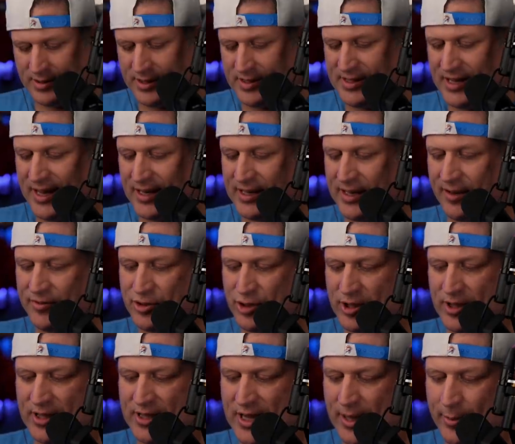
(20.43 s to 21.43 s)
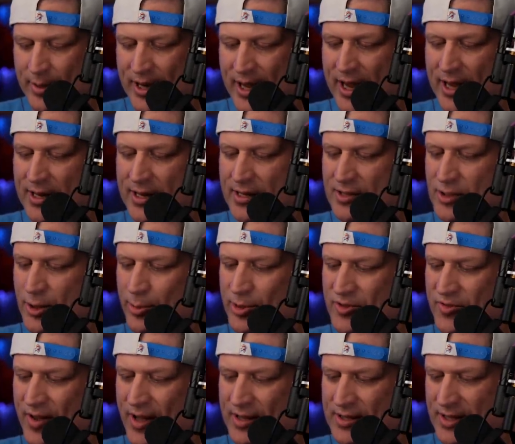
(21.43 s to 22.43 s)
These handcuffs are going to come in handy. It's almost
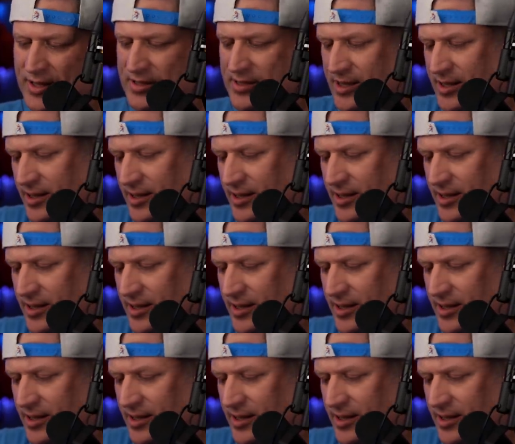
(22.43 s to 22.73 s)
Valentine's